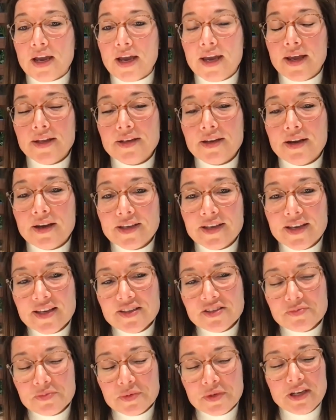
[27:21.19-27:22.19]
And I
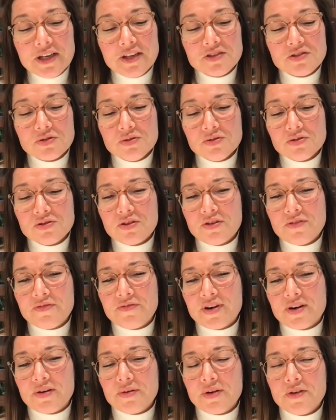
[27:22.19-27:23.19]
guess it's also
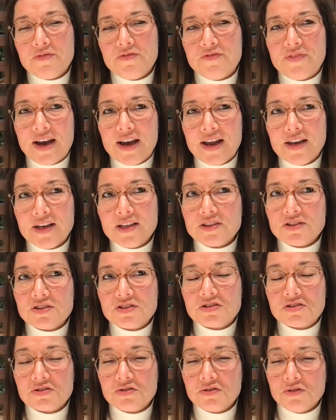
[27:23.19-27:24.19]
very valid
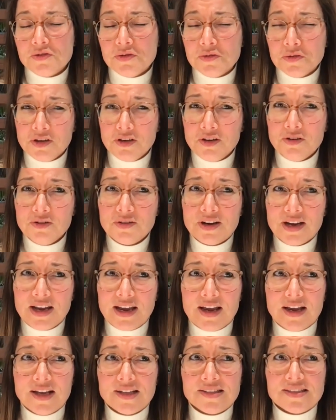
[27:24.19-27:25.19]
to look
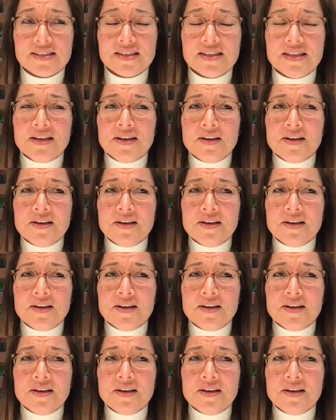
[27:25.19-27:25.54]
at